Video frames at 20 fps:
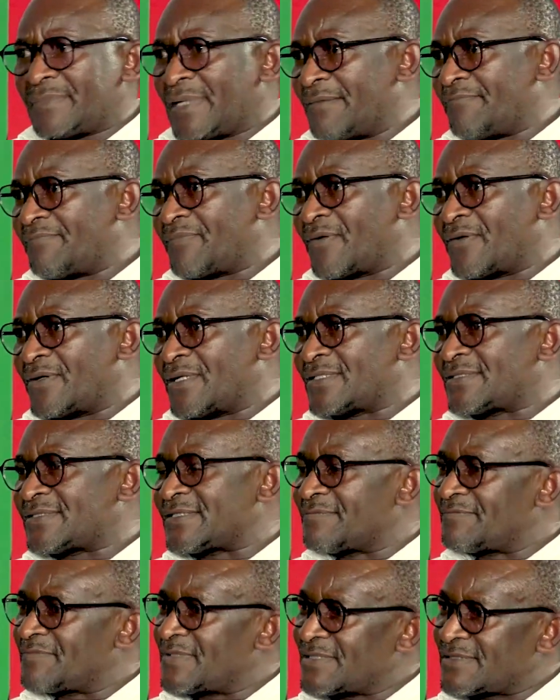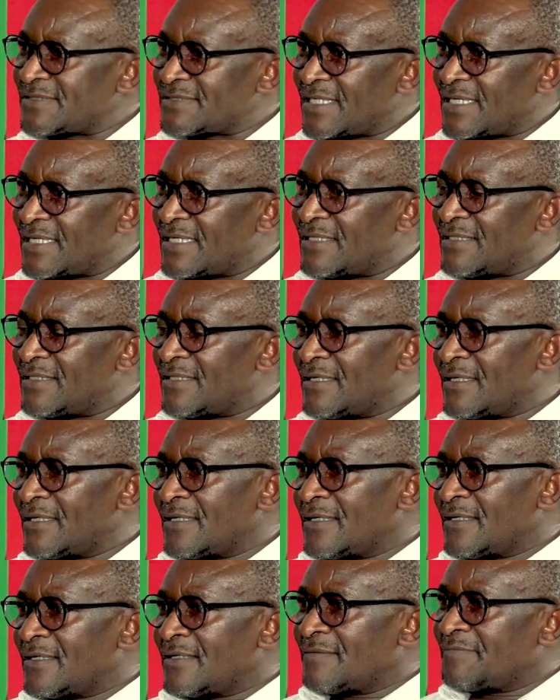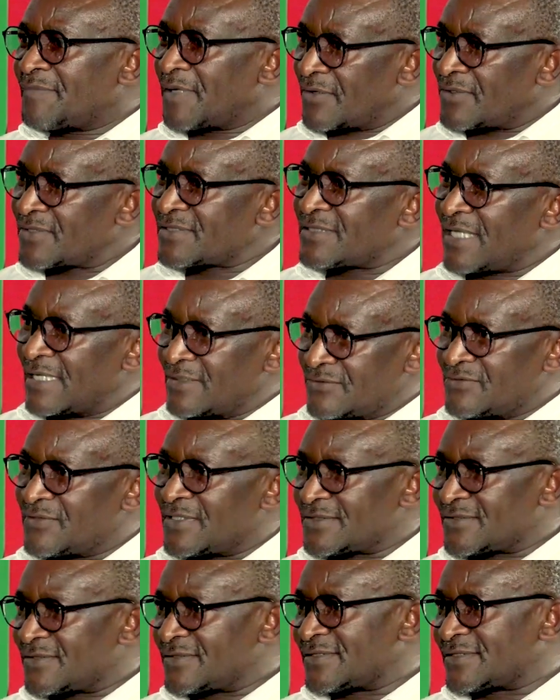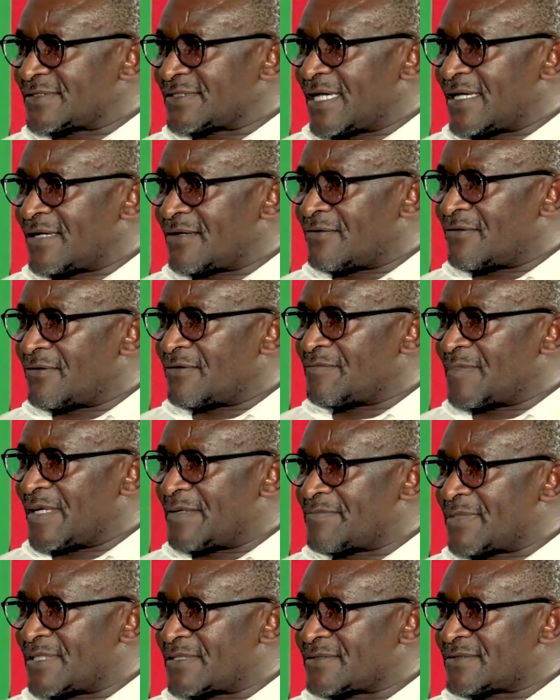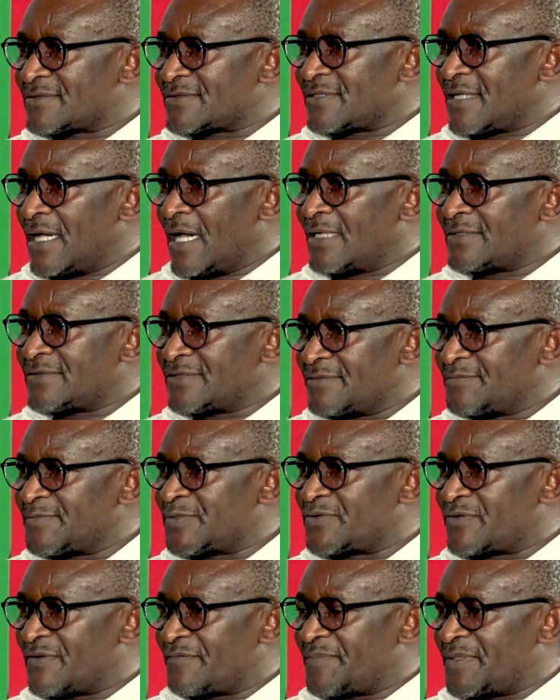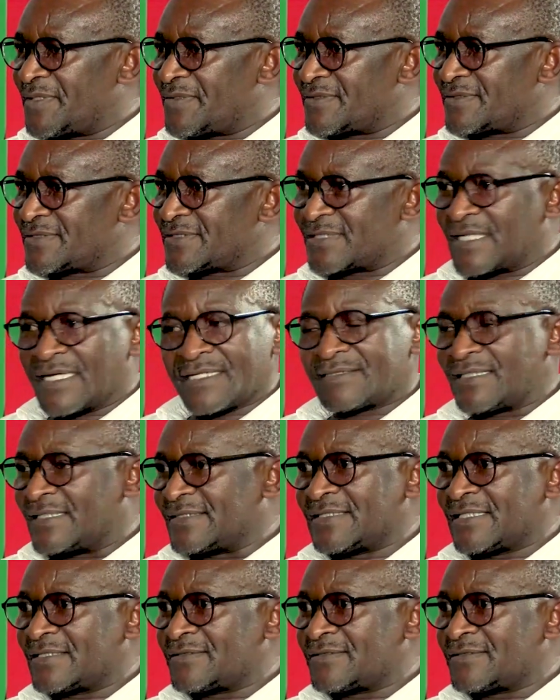employers simply say, because SADTU was on strike, all members are deemed to have been on strike. That's